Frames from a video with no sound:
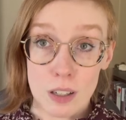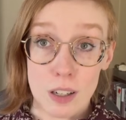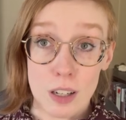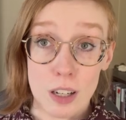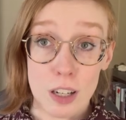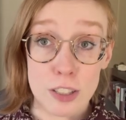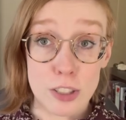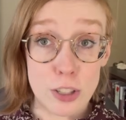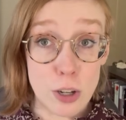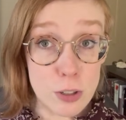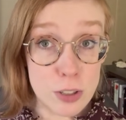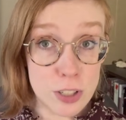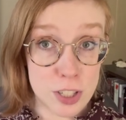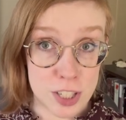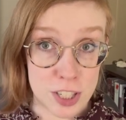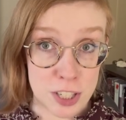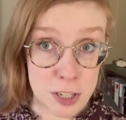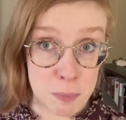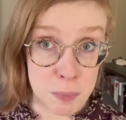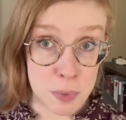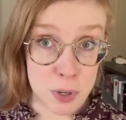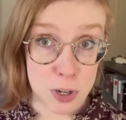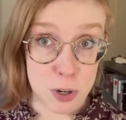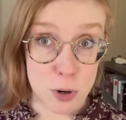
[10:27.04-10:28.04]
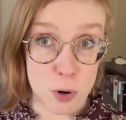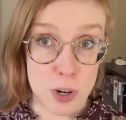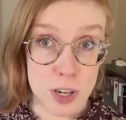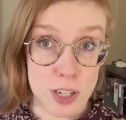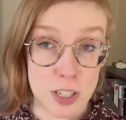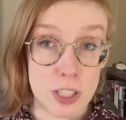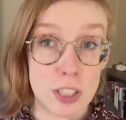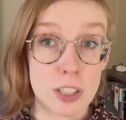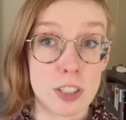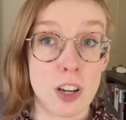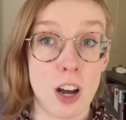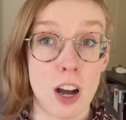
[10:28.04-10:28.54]
Adultism, according
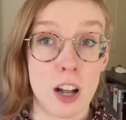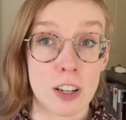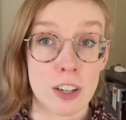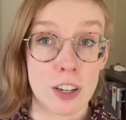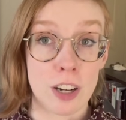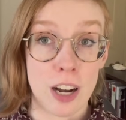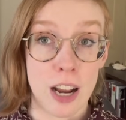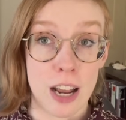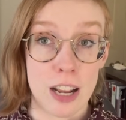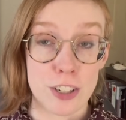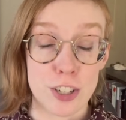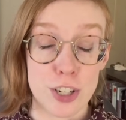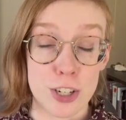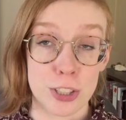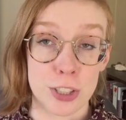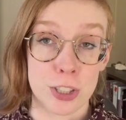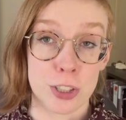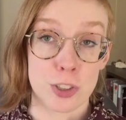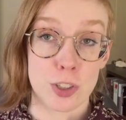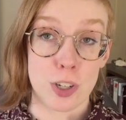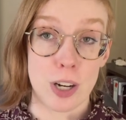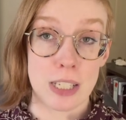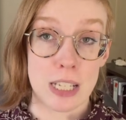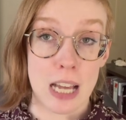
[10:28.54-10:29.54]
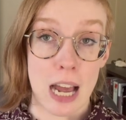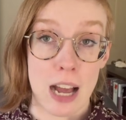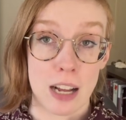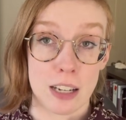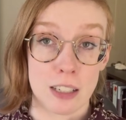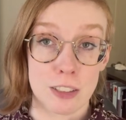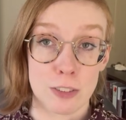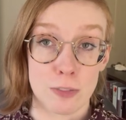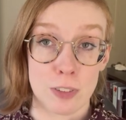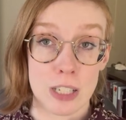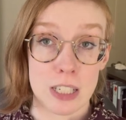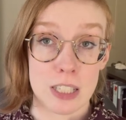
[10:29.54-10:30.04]
to scholar and children's rights
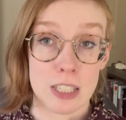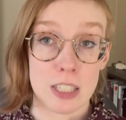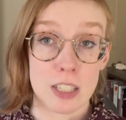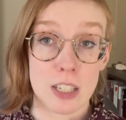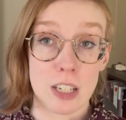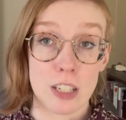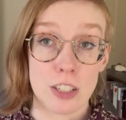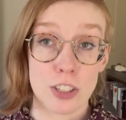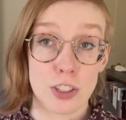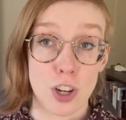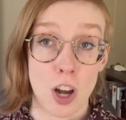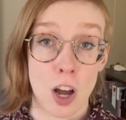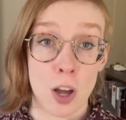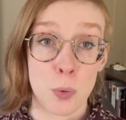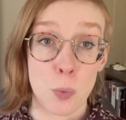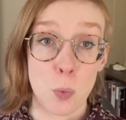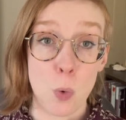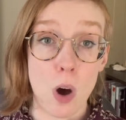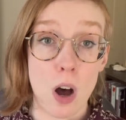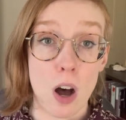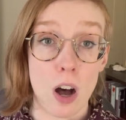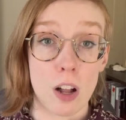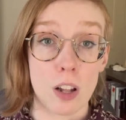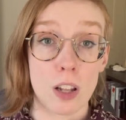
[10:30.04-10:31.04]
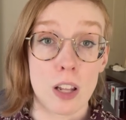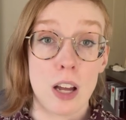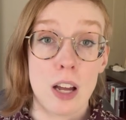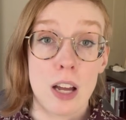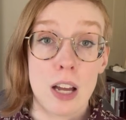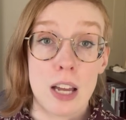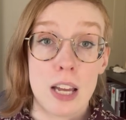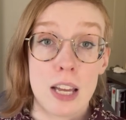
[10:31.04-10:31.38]
activist John Wall,